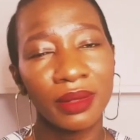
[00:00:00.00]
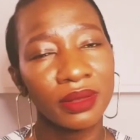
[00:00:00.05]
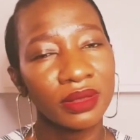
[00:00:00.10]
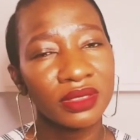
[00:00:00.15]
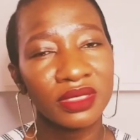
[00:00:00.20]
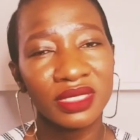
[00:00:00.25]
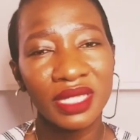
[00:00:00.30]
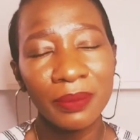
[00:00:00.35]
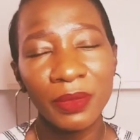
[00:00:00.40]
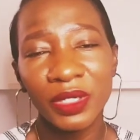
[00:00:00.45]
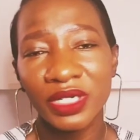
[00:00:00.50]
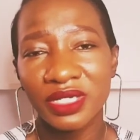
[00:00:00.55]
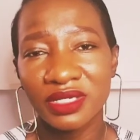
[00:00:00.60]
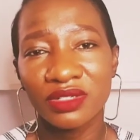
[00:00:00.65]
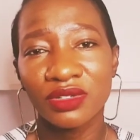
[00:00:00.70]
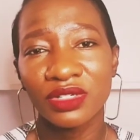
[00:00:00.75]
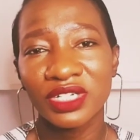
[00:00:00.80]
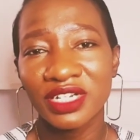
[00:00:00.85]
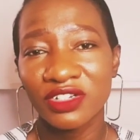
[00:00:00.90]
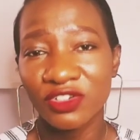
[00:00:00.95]
someone is
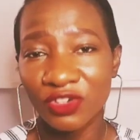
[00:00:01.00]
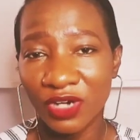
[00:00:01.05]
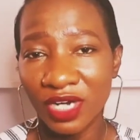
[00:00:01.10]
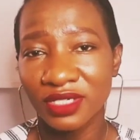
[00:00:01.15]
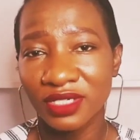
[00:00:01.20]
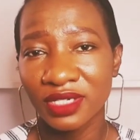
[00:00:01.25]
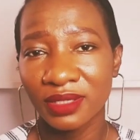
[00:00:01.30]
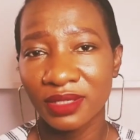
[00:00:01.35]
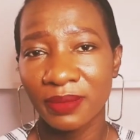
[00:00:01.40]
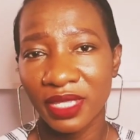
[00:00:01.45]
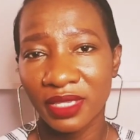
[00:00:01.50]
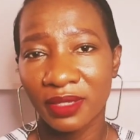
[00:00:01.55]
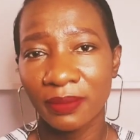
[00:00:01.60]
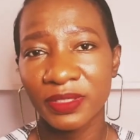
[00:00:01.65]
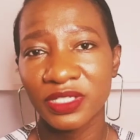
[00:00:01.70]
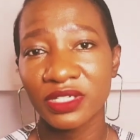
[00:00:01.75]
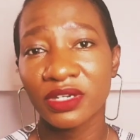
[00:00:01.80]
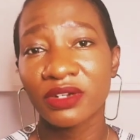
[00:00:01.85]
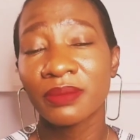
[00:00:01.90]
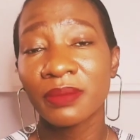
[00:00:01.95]
not attracted by the
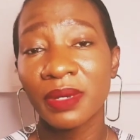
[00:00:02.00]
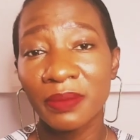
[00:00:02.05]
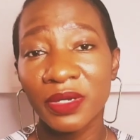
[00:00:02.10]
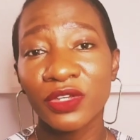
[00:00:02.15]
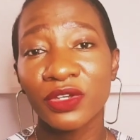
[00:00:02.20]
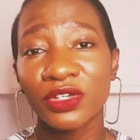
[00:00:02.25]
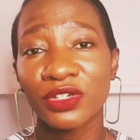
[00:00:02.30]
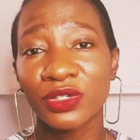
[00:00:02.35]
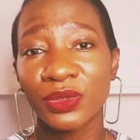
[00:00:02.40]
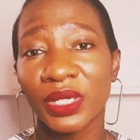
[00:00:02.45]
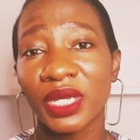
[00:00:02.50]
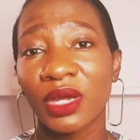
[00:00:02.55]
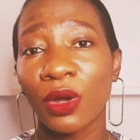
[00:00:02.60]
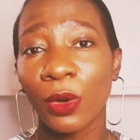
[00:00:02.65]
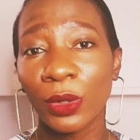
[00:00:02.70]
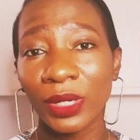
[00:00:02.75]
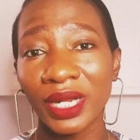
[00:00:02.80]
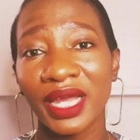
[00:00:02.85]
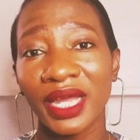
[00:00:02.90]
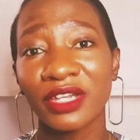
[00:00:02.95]
picture. Remember, you're doing
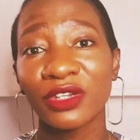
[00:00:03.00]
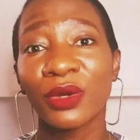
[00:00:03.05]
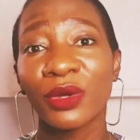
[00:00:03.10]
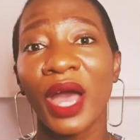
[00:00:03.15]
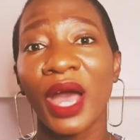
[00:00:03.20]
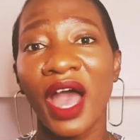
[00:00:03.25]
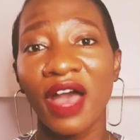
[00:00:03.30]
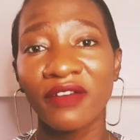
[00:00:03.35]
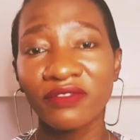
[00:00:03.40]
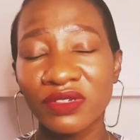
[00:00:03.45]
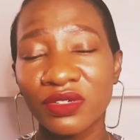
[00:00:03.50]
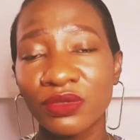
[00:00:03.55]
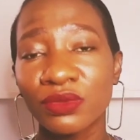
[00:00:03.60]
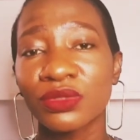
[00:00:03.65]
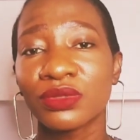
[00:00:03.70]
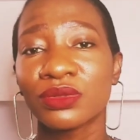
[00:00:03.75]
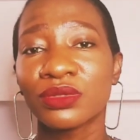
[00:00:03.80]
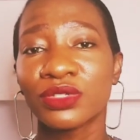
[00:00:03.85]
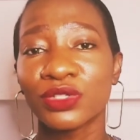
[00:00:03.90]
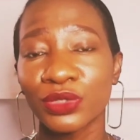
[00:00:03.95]
online. You have to
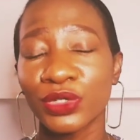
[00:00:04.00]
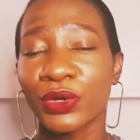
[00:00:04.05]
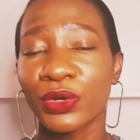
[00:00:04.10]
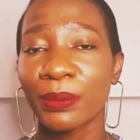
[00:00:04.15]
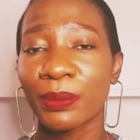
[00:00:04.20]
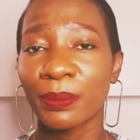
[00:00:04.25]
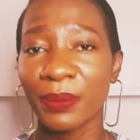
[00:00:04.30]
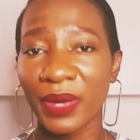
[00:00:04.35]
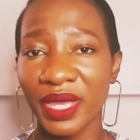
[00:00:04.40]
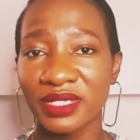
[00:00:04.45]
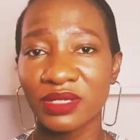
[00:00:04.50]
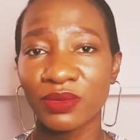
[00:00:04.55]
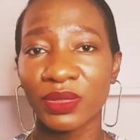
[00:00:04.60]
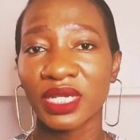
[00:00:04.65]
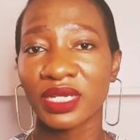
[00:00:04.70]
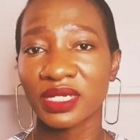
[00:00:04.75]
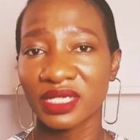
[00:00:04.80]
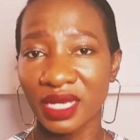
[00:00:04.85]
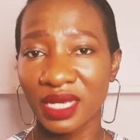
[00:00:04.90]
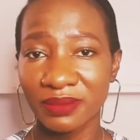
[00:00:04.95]
do your best when
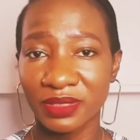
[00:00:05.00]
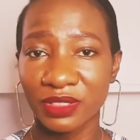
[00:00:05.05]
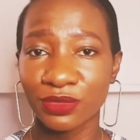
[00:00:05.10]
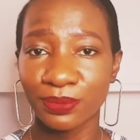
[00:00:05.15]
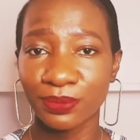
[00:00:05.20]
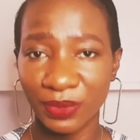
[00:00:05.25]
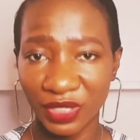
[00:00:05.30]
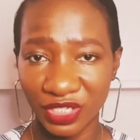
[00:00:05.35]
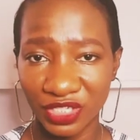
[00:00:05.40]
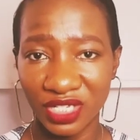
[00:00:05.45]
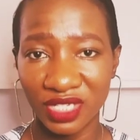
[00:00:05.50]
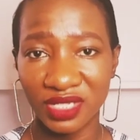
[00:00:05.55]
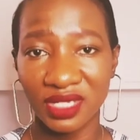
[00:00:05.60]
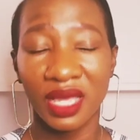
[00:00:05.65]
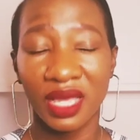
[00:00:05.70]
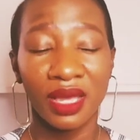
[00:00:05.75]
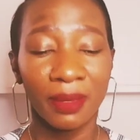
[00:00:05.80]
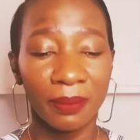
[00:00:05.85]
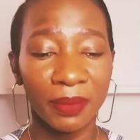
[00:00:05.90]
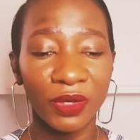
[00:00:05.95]
it comes to pictures,
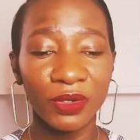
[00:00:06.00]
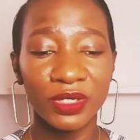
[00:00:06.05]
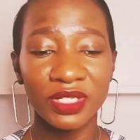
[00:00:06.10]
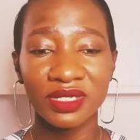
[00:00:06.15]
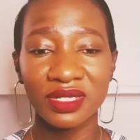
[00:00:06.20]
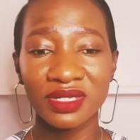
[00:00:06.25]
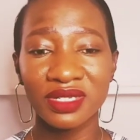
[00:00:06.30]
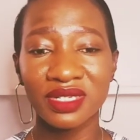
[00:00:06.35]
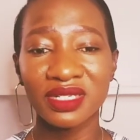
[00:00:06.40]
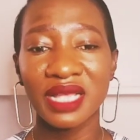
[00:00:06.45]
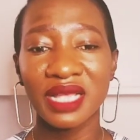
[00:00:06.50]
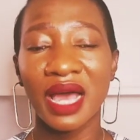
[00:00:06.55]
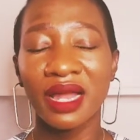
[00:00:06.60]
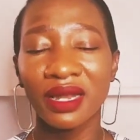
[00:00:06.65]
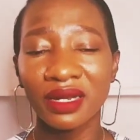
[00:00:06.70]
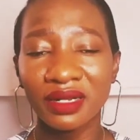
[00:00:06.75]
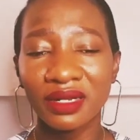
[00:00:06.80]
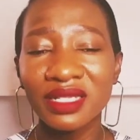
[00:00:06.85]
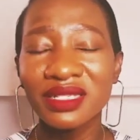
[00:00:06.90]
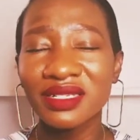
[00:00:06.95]
because this is
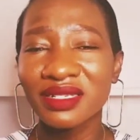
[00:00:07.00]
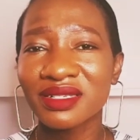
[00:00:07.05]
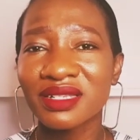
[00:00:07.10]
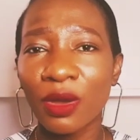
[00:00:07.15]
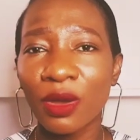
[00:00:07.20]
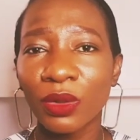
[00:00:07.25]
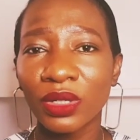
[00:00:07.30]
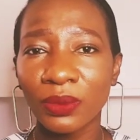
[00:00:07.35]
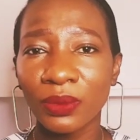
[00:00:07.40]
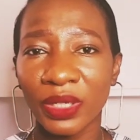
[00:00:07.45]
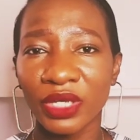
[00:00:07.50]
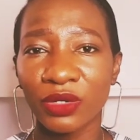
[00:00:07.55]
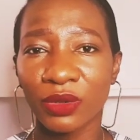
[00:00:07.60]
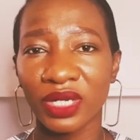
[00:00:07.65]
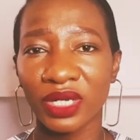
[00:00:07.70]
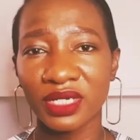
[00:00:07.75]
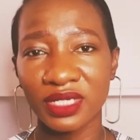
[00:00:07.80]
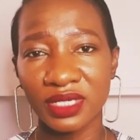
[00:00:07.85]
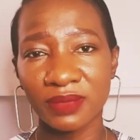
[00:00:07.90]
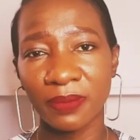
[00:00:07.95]
the only way you
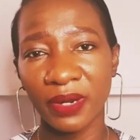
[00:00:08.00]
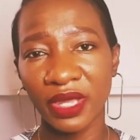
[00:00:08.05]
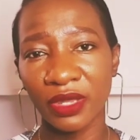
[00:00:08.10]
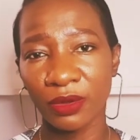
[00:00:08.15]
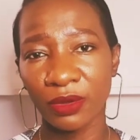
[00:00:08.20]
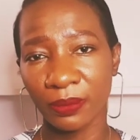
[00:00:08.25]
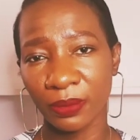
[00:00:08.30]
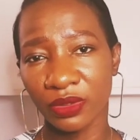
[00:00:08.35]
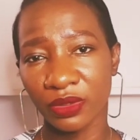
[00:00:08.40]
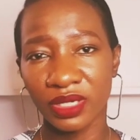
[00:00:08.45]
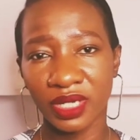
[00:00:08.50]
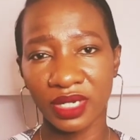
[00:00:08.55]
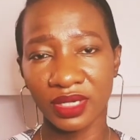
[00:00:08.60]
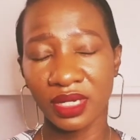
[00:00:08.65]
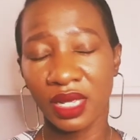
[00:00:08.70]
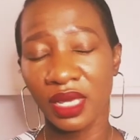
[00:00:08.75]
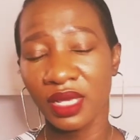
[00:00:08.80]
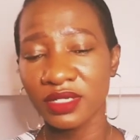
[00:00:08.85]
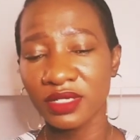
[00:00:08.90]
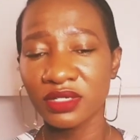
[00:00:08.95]
can display your product.
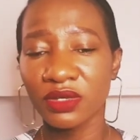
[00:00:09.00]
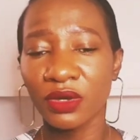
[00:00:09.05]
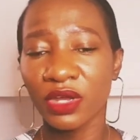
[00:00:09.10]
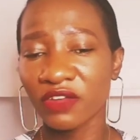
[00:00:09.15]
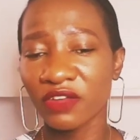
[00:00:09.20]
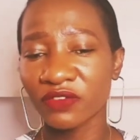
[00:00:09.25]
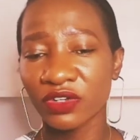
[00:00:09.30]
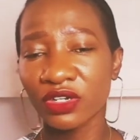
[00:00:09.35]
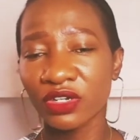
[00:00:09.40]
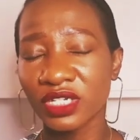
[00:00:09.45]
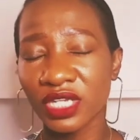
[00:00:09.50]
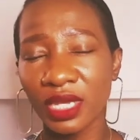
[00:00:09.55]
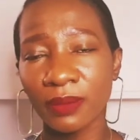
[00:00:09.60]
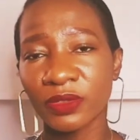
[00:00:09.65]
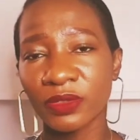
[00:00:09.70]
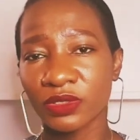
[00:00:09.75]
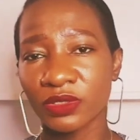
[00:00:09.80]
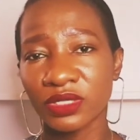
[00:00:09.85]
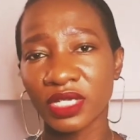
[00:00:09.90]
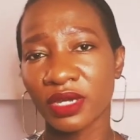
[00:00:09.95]
So if you're not able
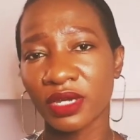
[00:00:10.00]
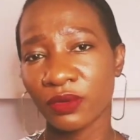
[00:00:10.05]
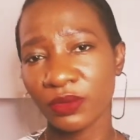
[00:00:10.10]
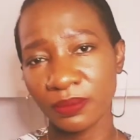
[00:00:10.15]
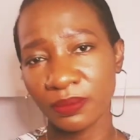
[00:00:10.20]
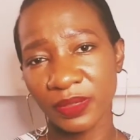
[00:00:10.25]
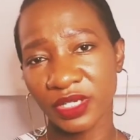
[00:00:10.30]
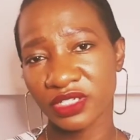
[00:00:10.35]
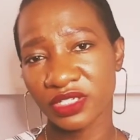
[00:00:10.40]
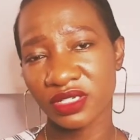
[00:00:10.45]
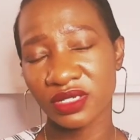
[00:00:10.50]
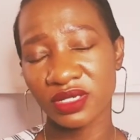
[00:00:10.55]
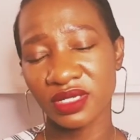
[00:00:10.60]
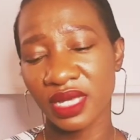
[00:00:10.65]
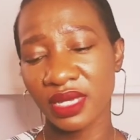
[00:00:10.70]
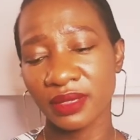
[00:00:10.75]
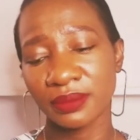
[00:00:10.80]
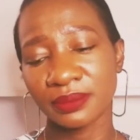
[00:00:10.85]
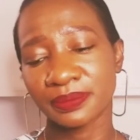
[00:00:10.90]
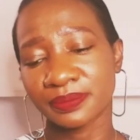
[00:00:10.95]
to take good pictures,
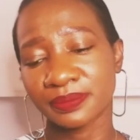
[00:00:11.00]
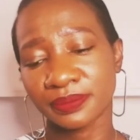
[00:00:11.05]
then